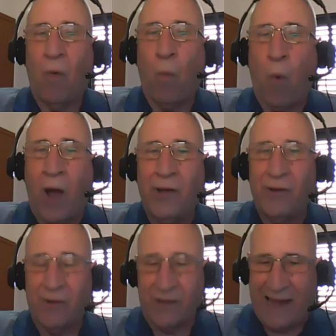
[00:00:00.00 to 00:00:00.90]

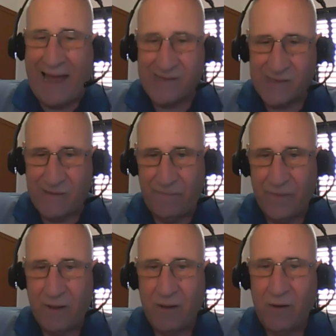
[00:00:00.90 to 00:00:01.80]
one class,
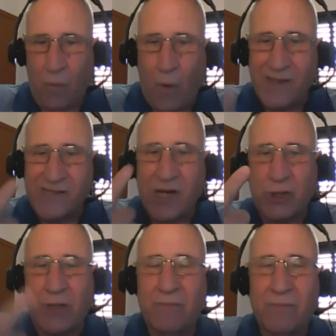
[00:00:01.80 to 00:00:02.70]
one
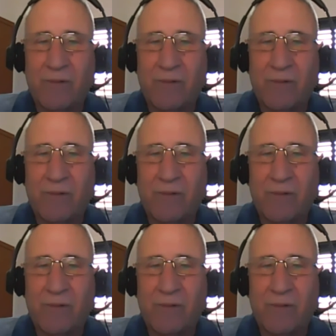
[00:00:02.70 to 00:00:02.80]
session,